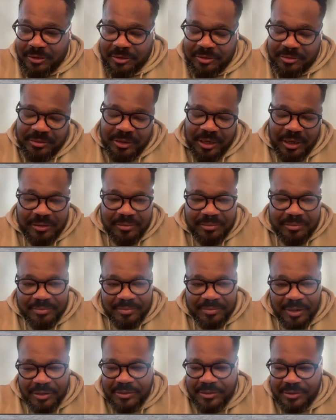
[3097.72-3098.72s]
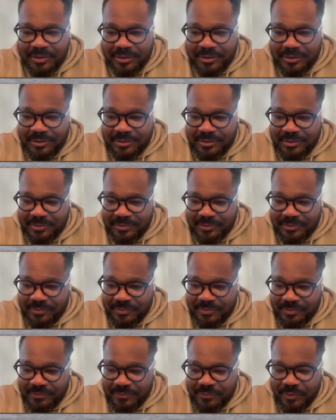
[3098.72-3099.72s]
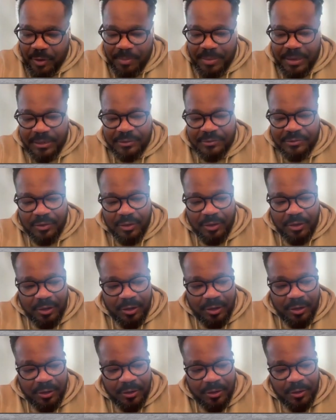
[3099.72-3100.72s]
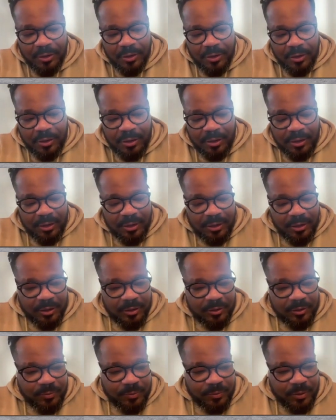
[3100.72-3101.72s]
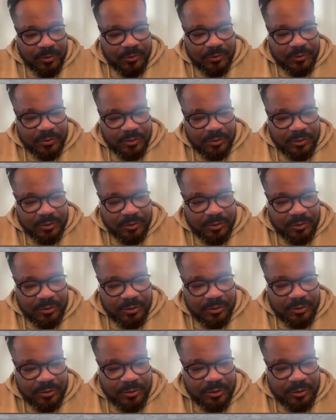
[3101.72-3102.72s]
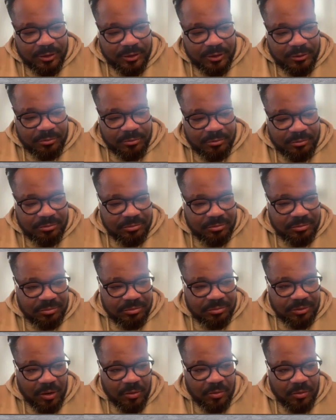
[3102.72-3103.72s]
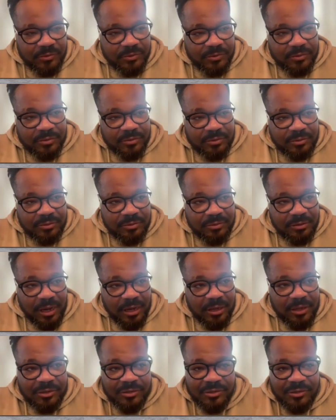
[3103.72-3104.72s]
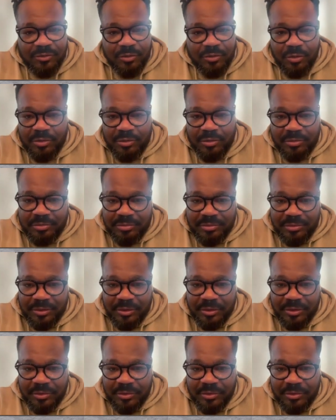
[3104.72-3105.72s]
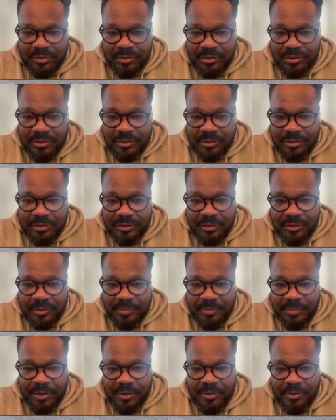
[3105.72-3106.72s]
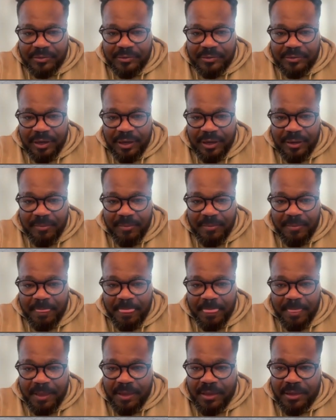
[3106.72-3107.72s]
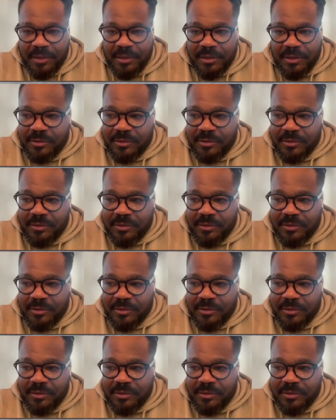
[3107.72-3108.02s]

So yeah, but uh, for me, it's uh, it was uh, you know, I was like in school, you know, because um,